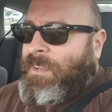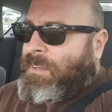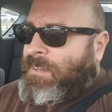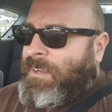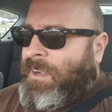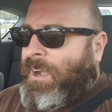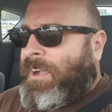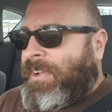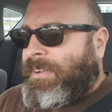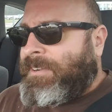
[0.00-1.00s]
Oh,
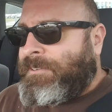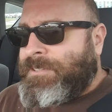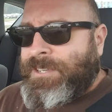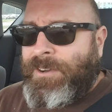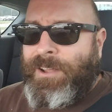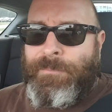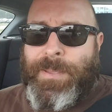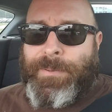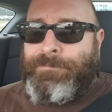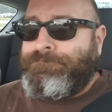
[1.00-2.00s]
what's going on,
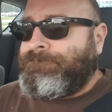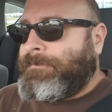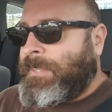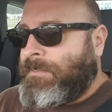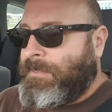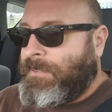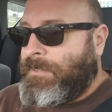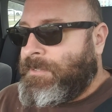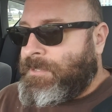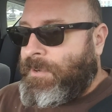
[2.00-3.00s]
people?
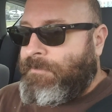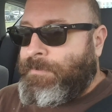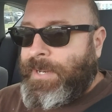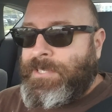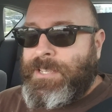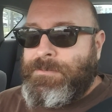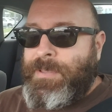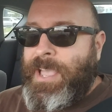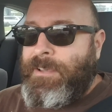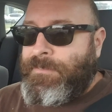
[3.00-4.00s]
So everybody seems to
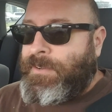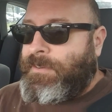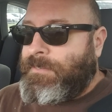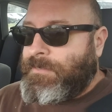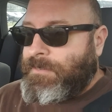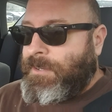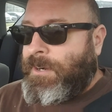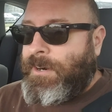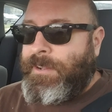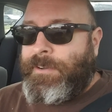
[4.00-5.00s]
be having a
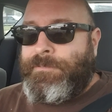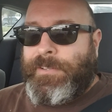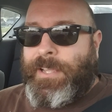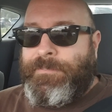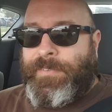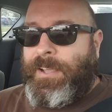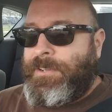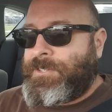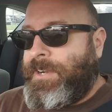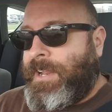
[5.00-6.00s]
hard-on for life
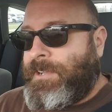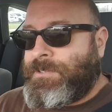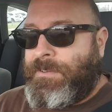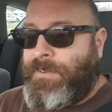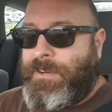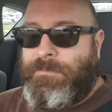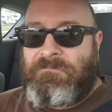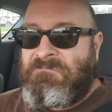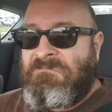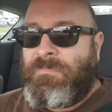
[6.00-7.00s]
vlogs right now, so I figured,
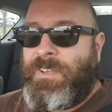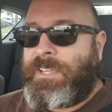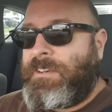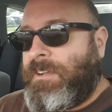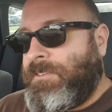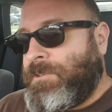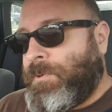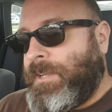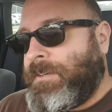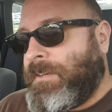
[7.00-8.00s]
fuck it, I'll do
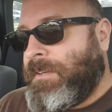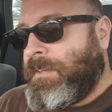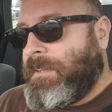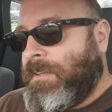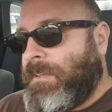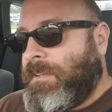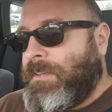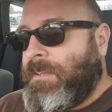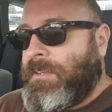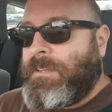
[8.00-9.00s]

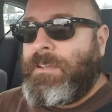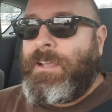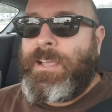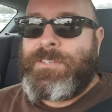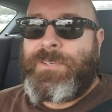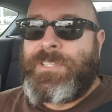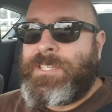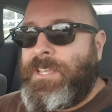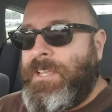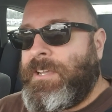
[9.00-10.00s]
one. As you can
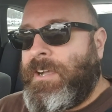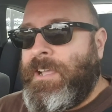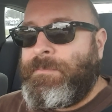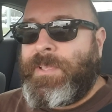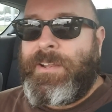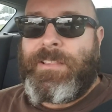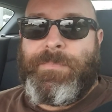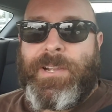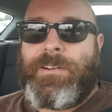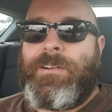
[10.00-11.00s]
see, I am letting the
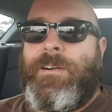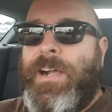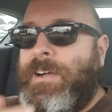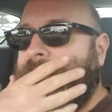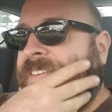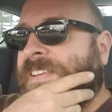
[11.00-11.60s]
beard grow out.